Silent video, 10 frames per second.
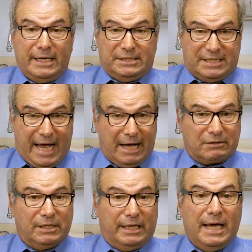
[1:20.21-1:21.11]

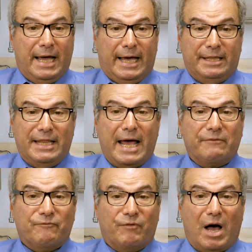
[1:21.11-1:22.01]
Exactly. And that
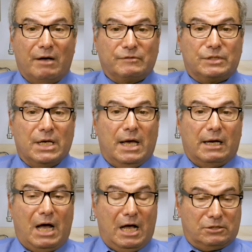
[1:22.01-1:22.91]
involves
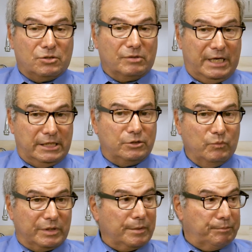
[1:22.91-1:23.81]
consultation
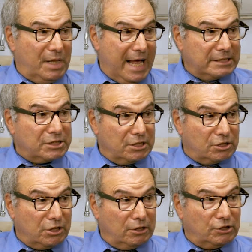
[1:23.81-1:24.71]
with the plastic
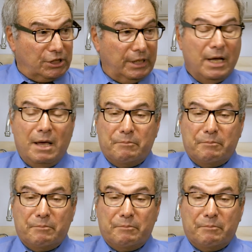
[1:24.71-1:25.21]
surgeon